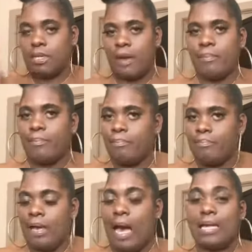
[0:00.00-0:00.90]
I
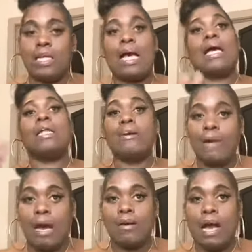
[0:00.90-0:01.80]
love
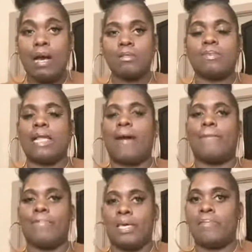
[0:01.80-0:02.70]
all dogs, but
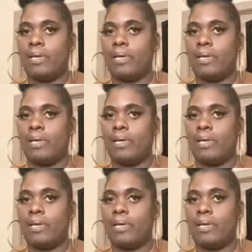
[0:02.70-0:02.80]
not big,